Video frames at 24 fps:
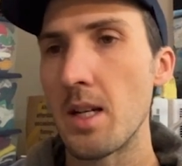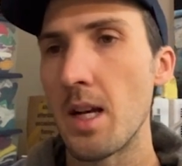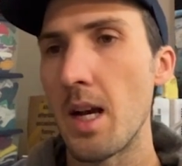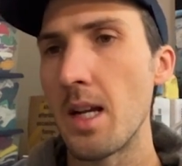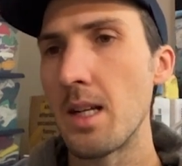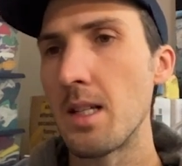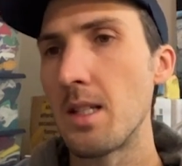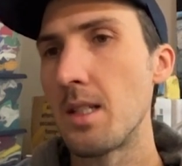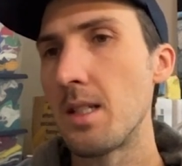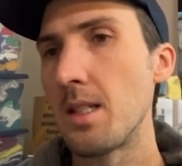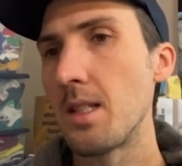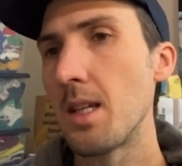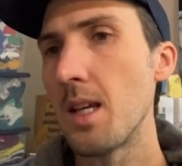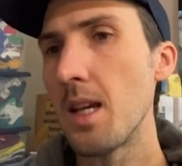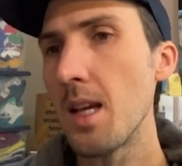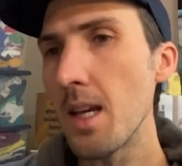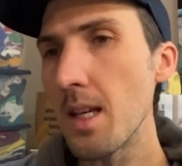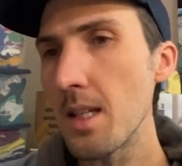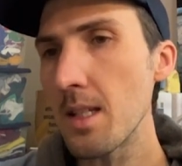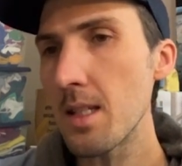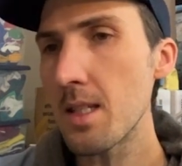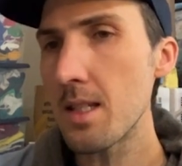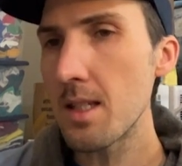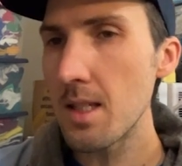I
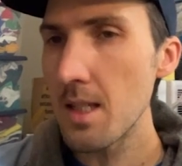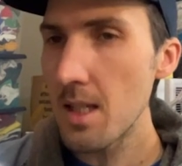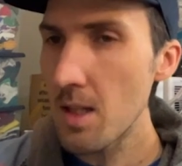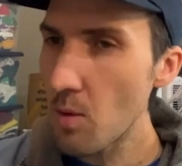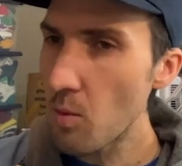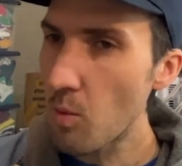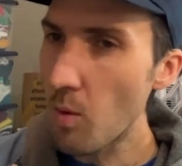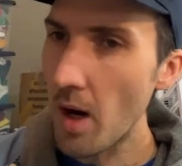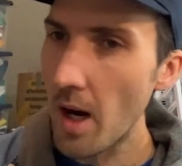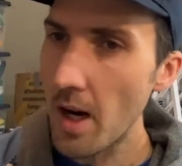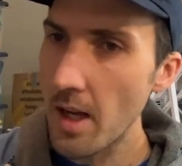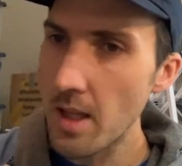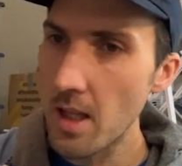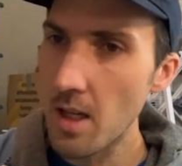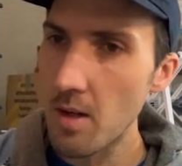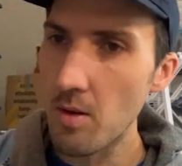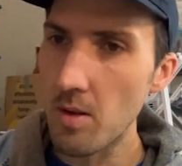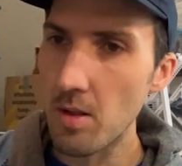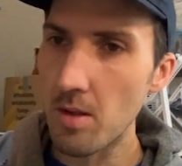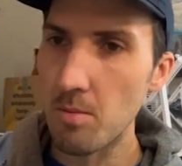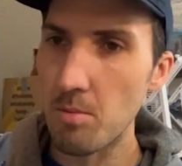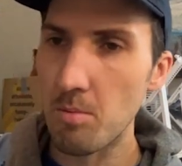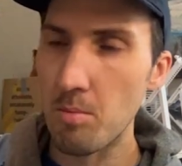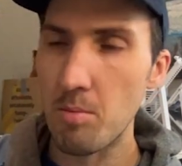can't see why they
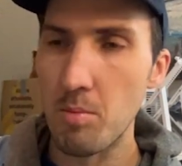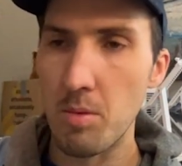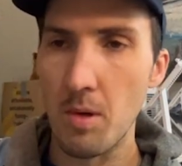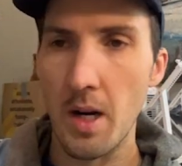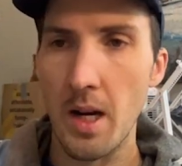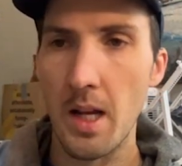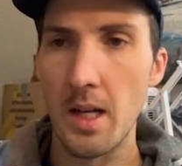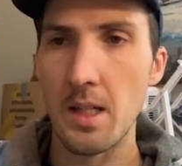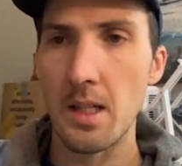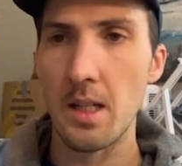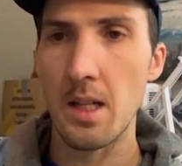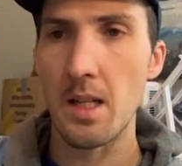would brand it